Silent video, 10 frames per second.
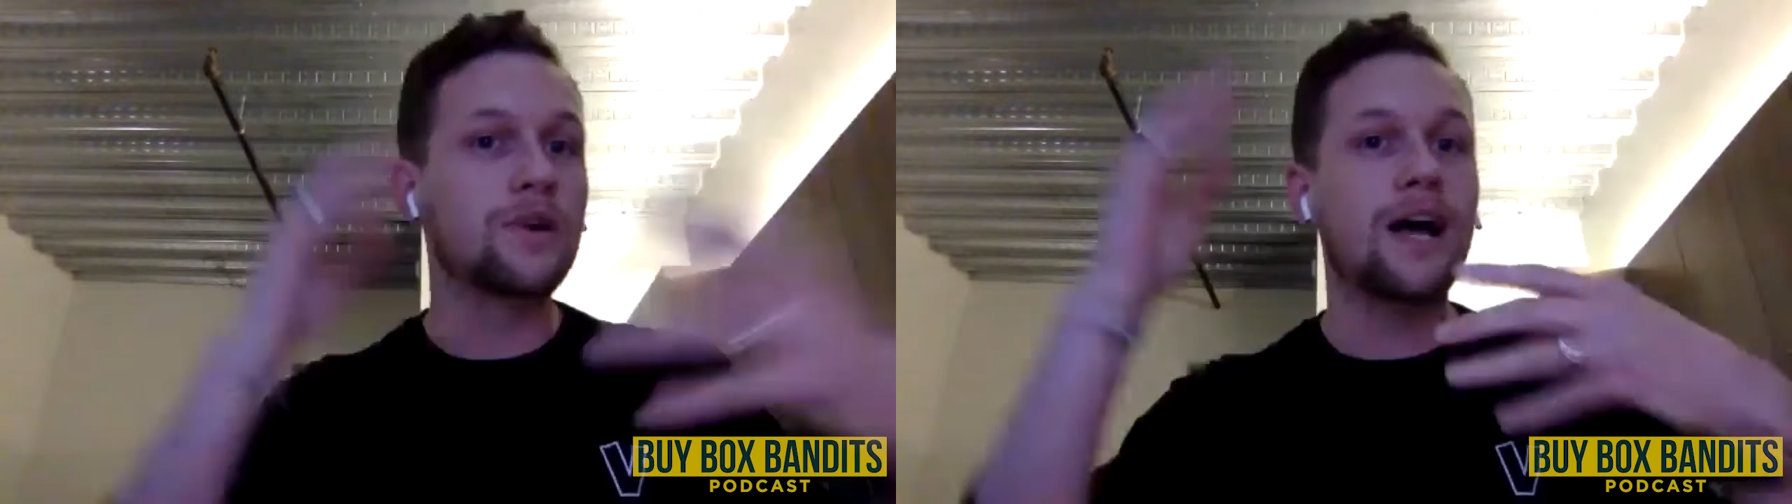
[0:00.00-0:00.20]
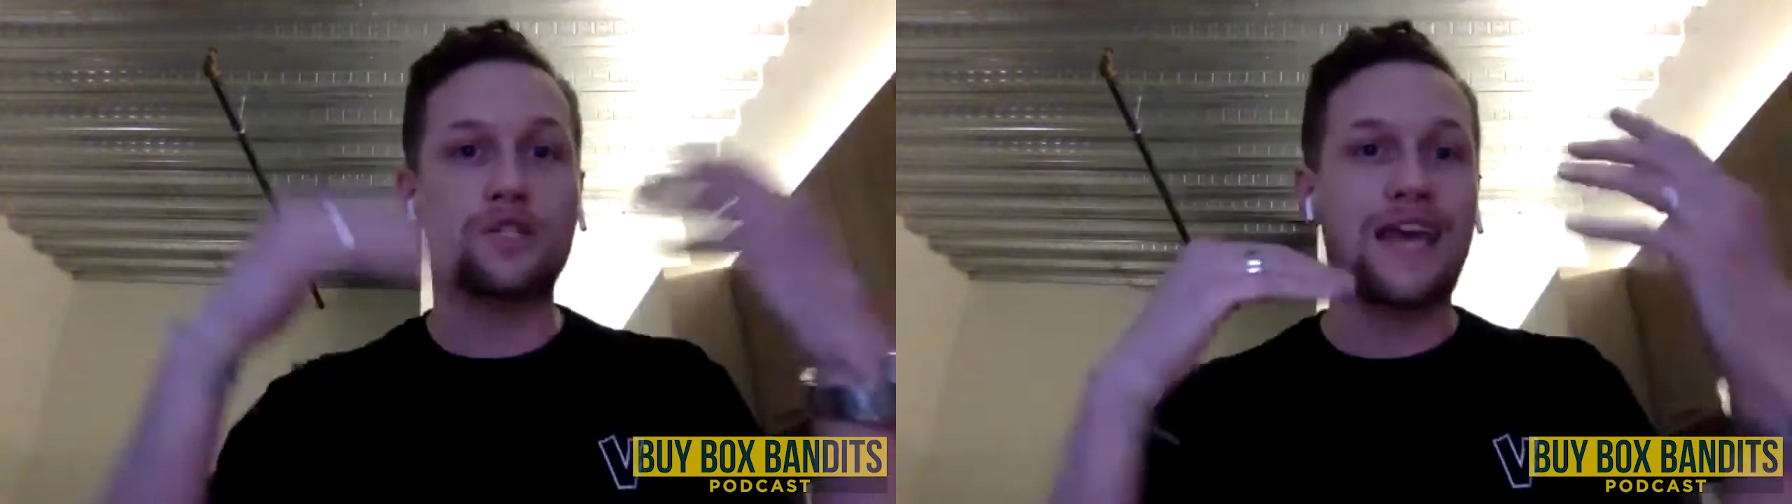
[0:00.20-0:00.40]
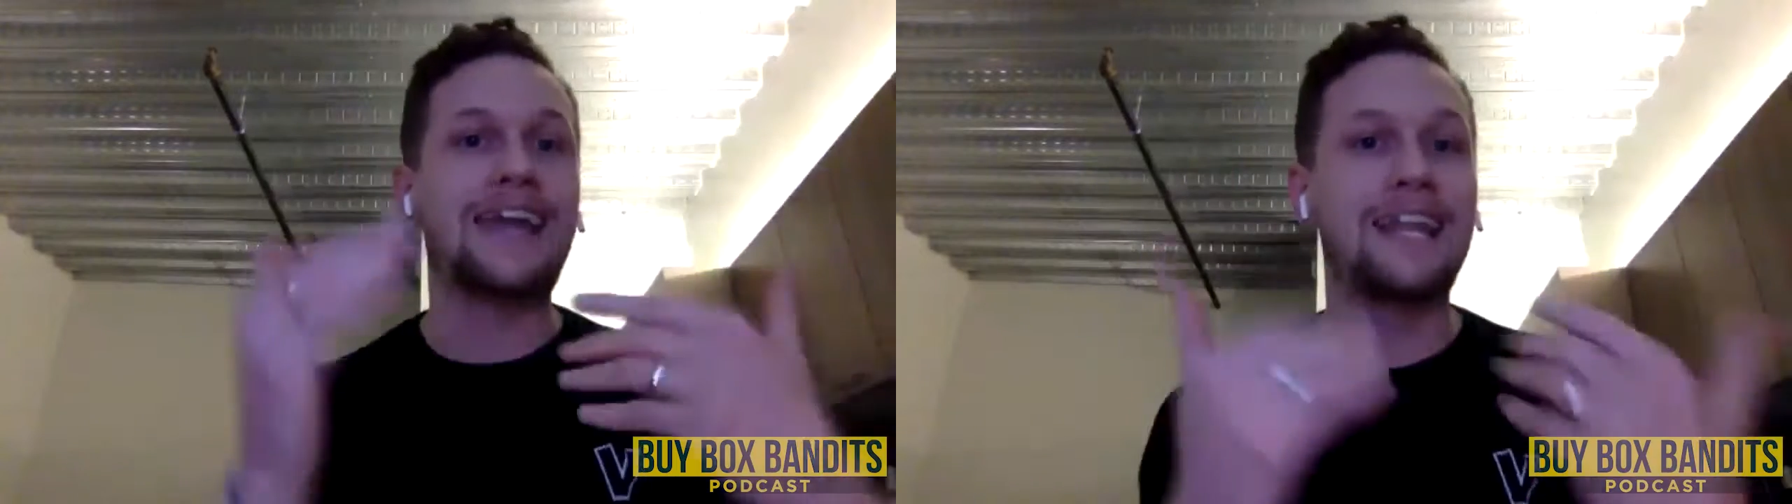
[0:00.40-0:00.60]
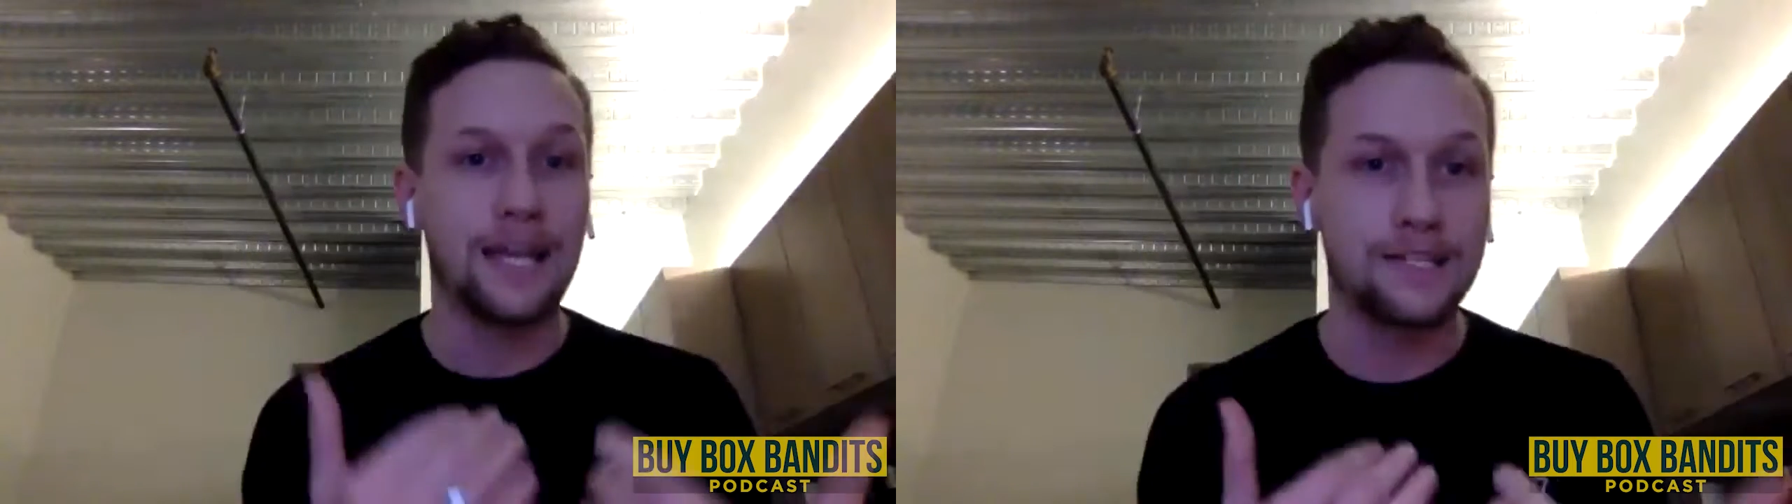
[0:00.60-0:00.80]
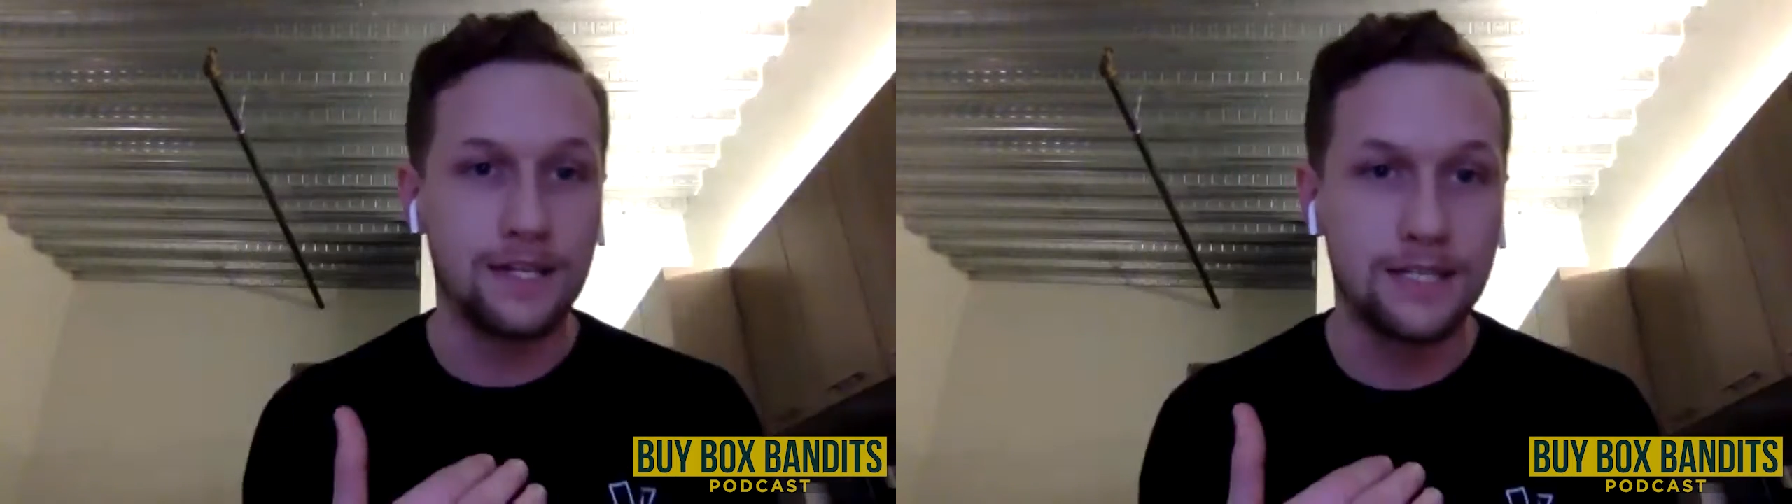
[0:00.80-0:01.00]
We're not just
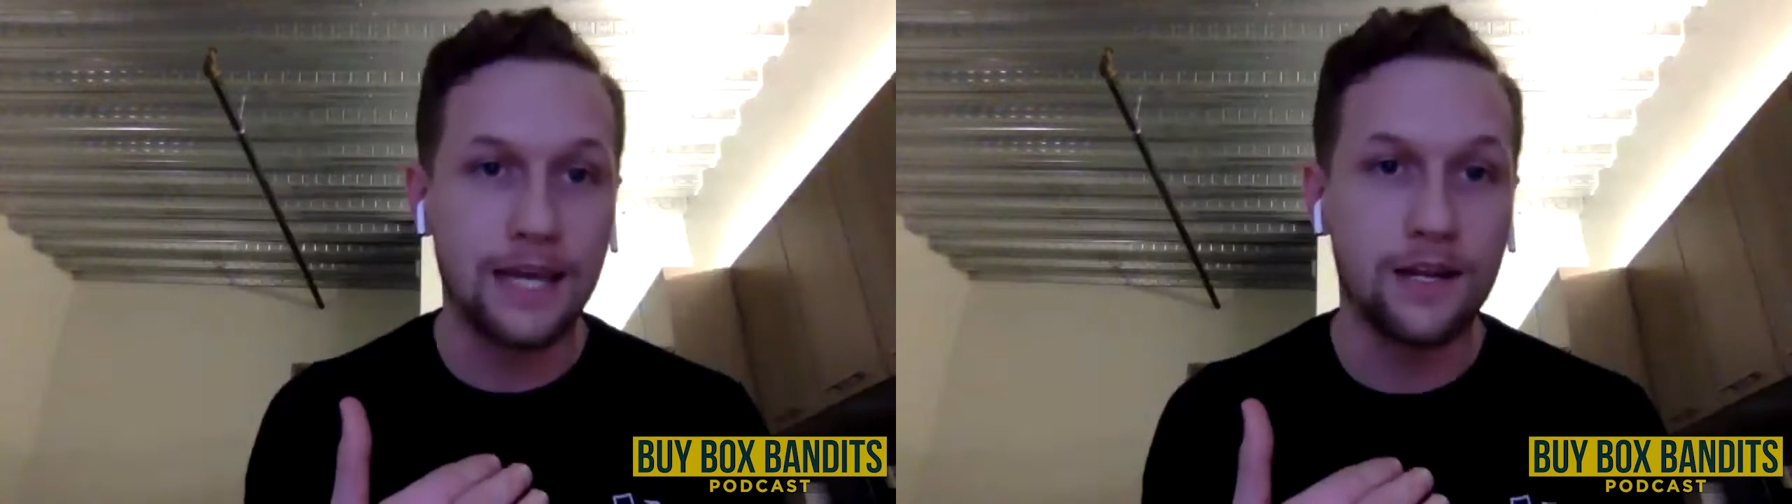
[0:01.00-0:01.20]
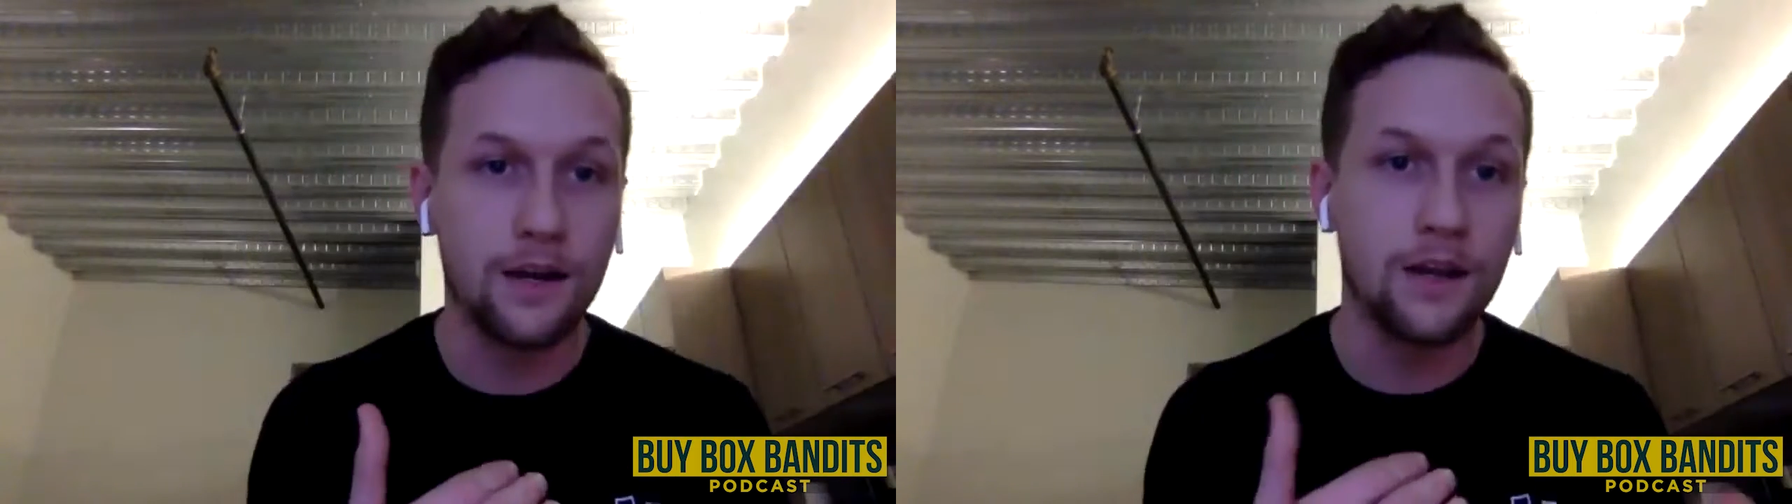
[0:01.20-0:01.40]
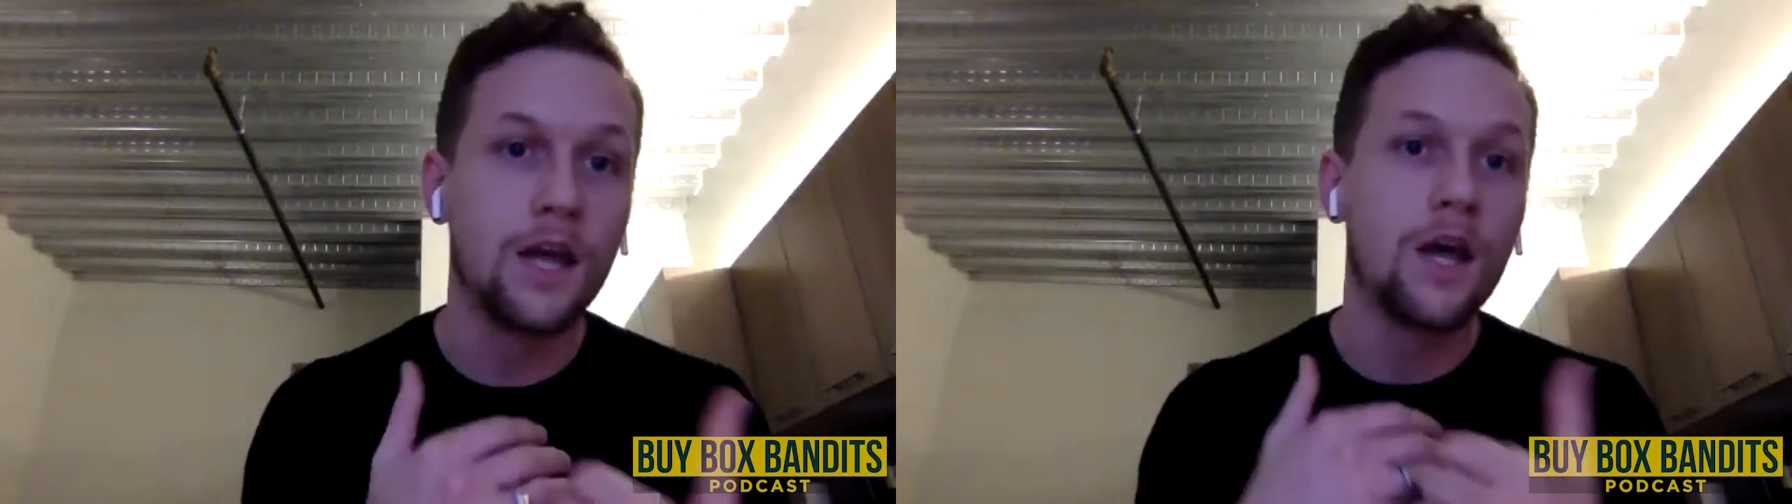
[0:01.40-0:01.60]
analyzing data